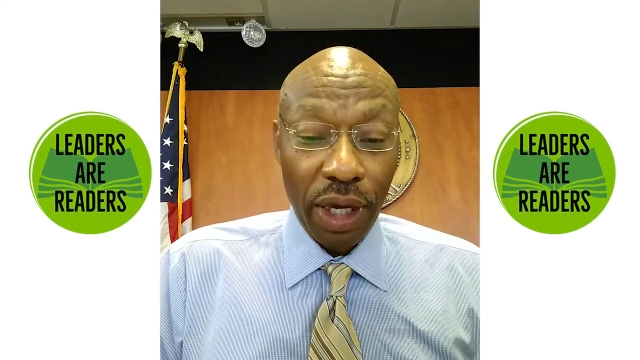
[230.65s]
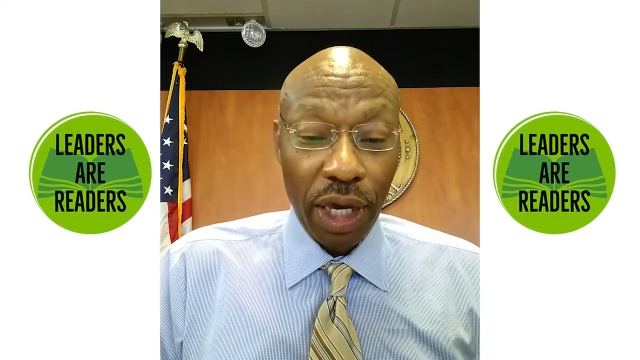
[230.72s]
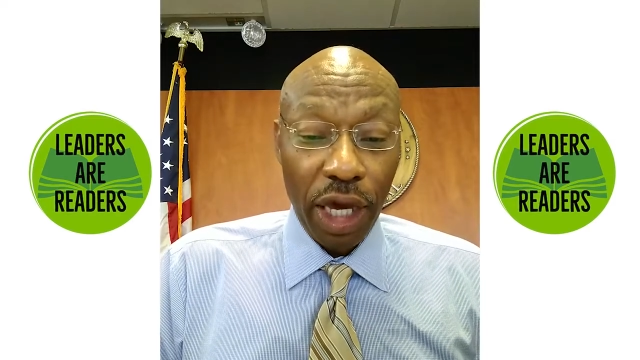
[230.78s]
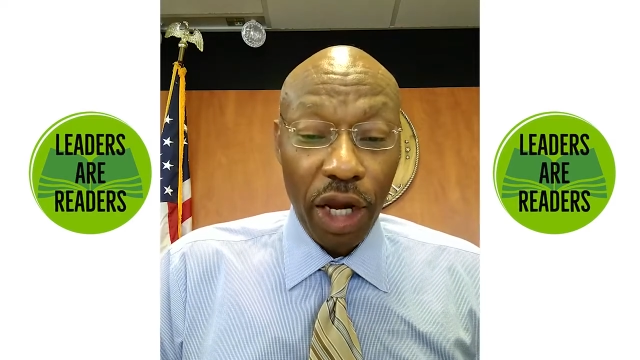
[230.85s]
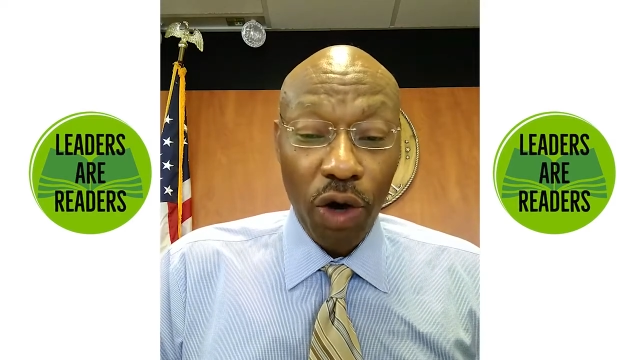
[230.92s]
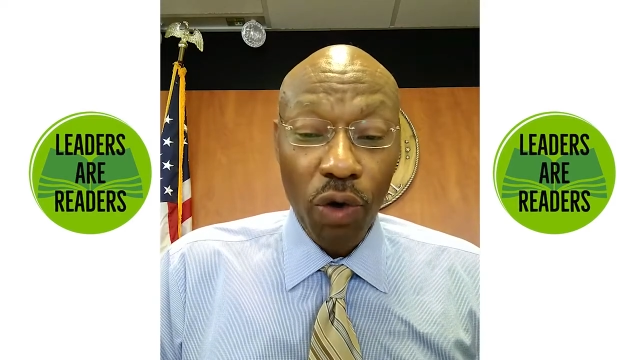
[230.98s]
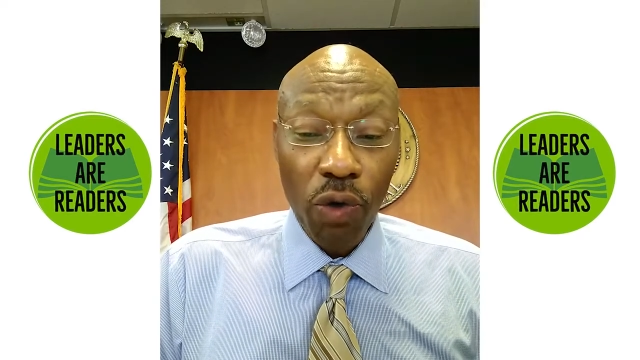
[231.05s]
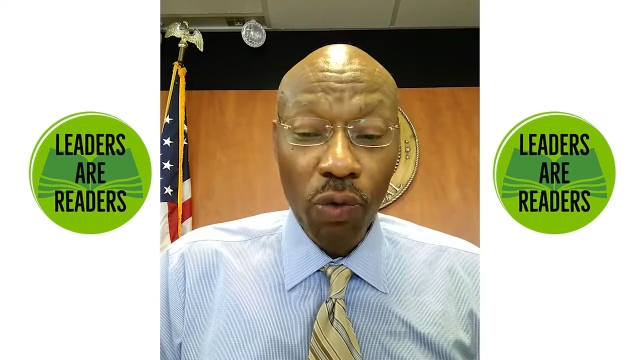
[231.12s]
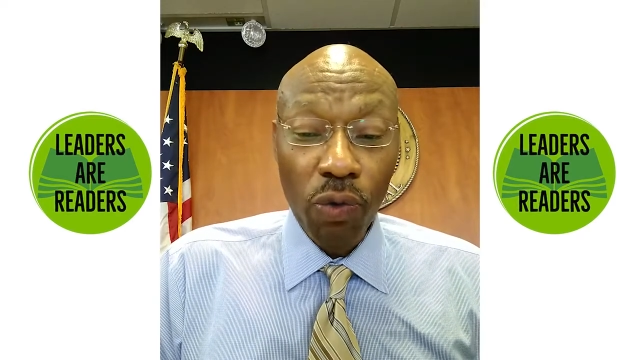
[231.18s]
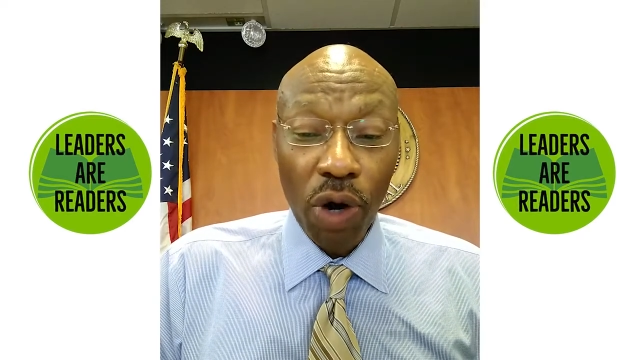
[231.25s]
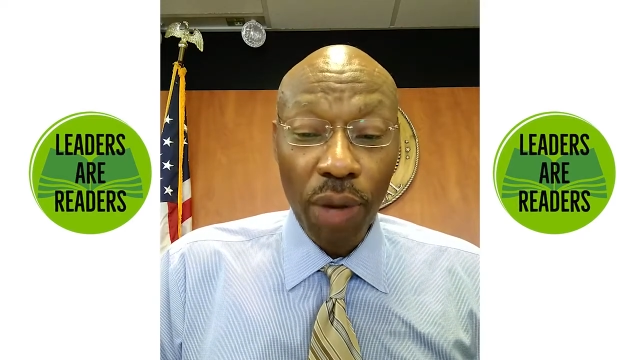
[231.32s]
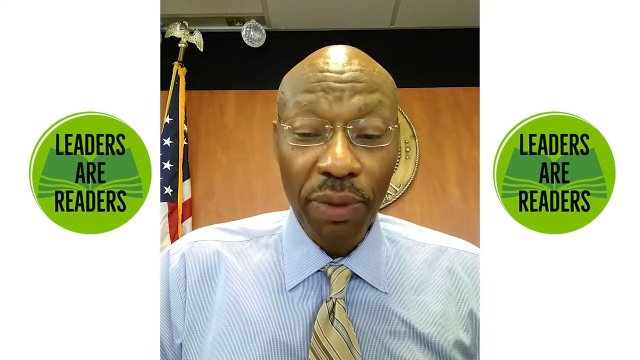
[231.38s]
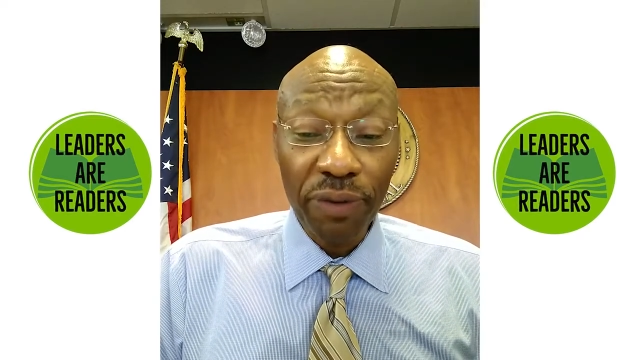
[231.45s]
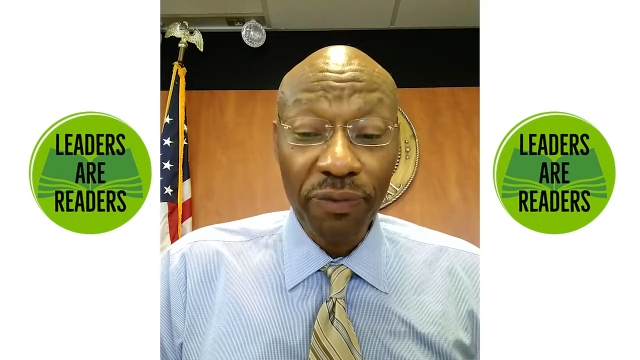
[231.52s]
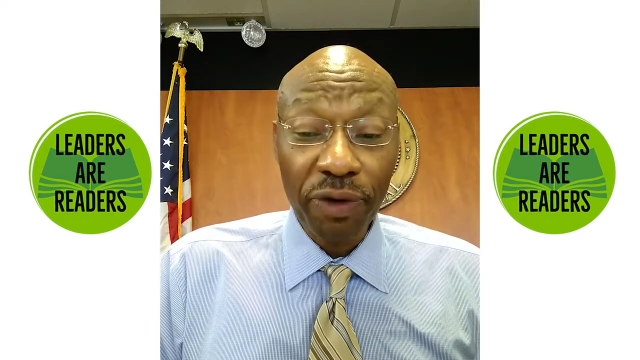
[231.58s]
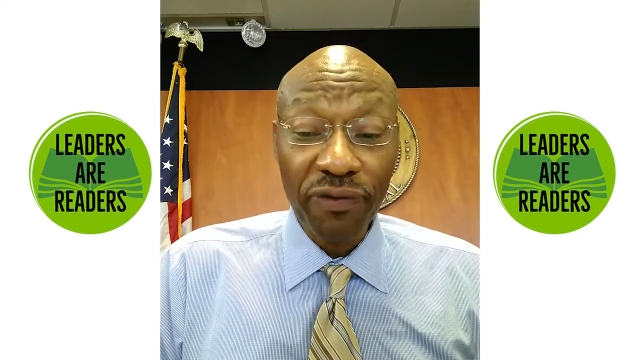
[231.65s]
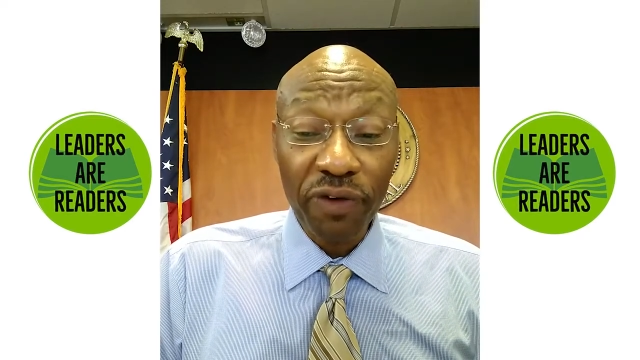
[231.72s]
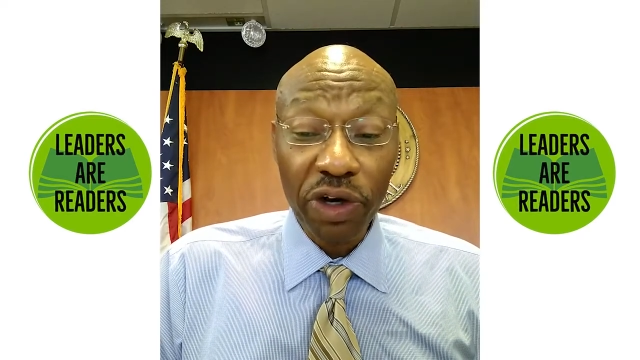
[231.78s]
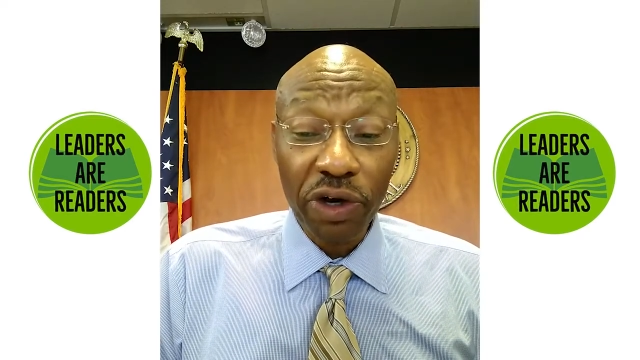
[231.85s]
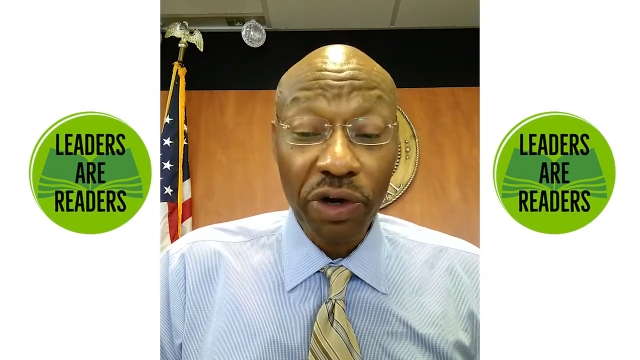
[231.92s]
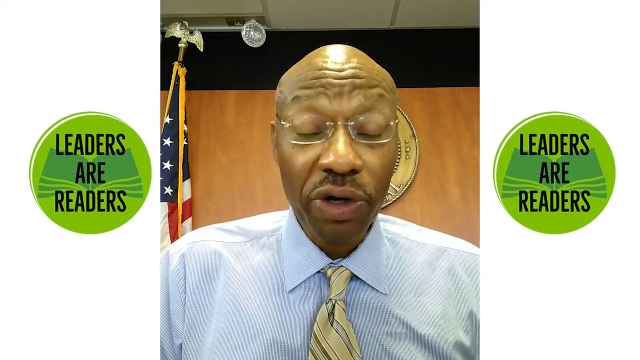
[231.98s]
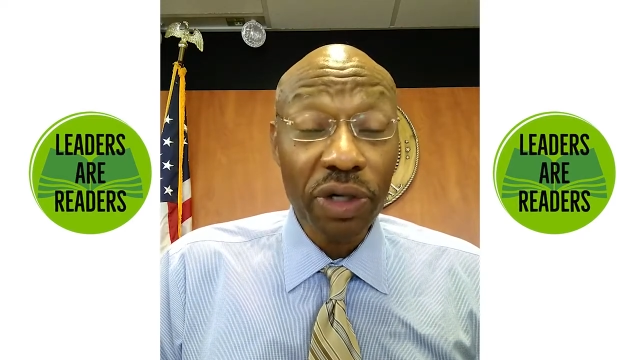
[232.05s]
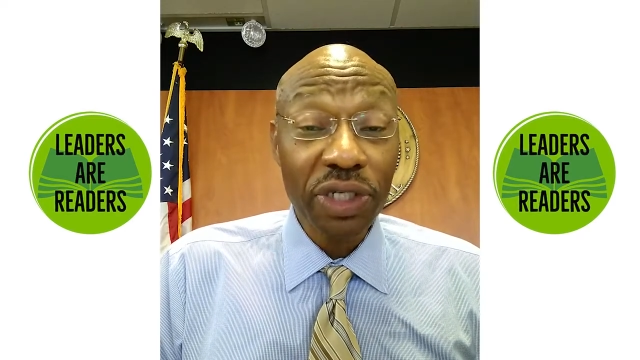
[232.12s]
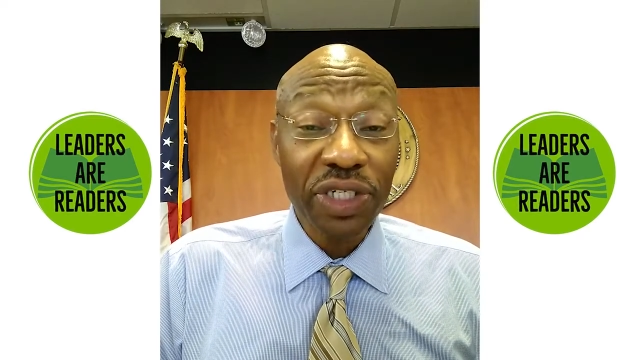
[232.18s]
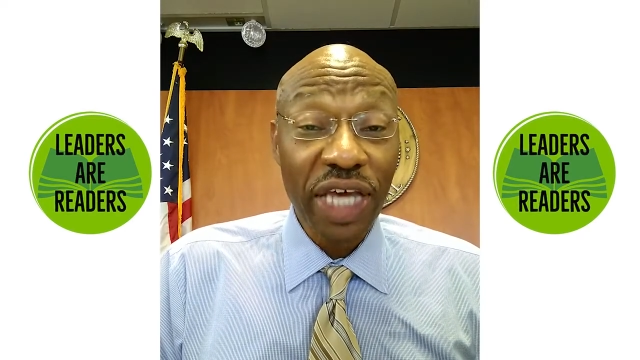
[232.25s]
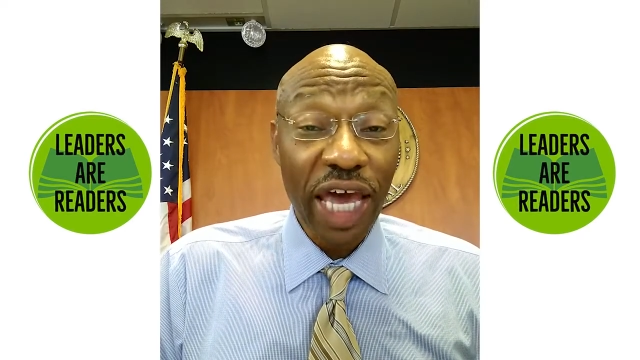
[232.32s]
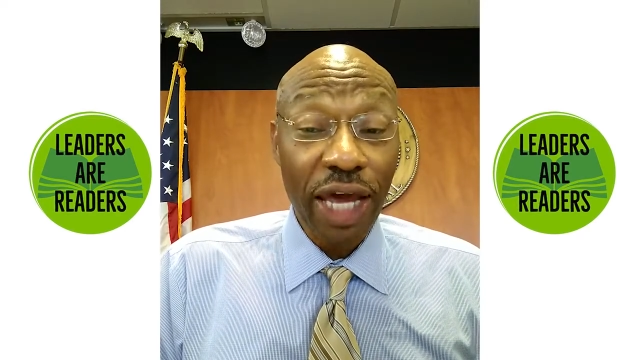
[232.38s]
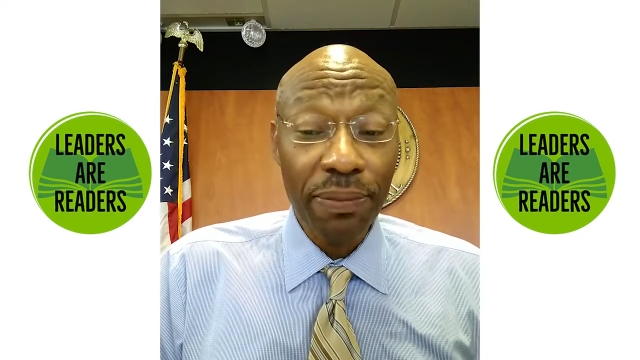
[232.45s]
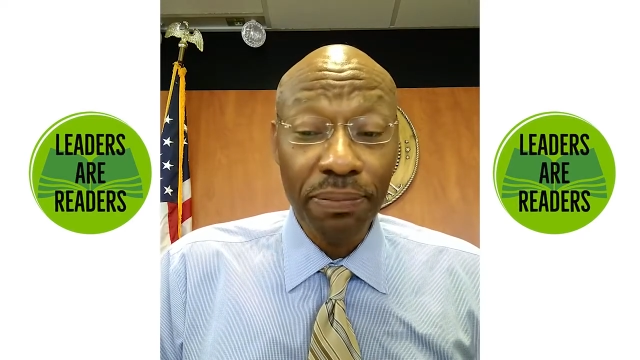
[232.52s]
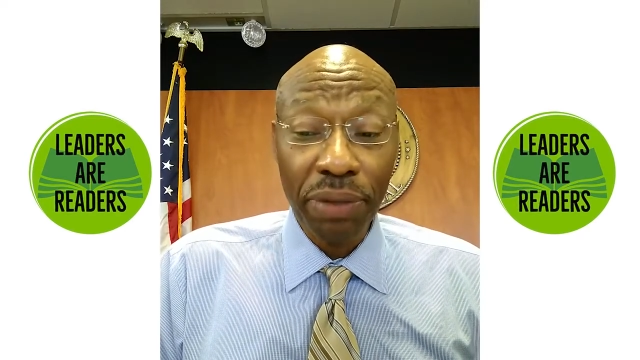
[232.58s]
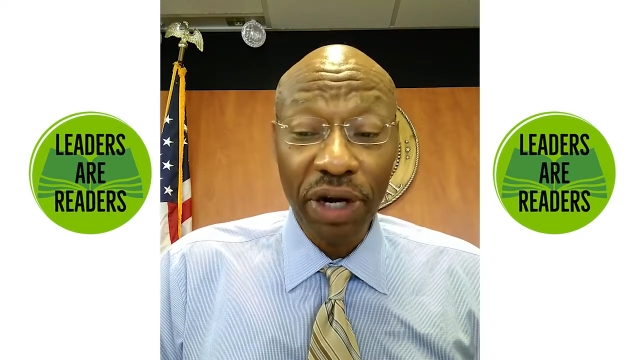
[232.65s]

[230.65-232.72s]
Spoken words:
An old woman with curlers had